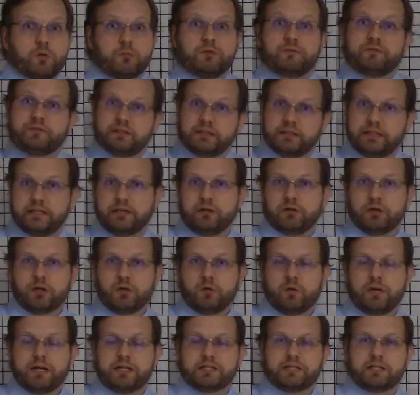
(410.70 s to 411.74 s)
a linear
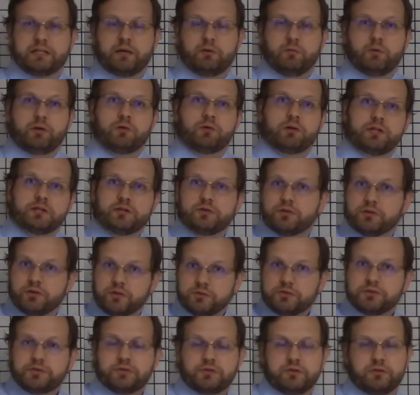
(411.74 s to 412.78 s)
equation that we were
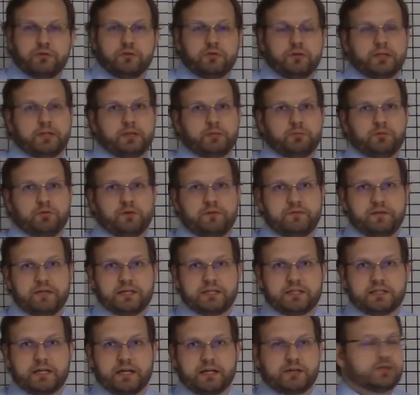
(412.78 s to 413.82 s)
introduced to in the previous
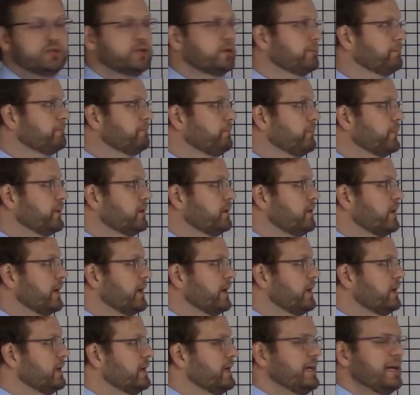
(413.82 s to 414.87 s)
section. Okay?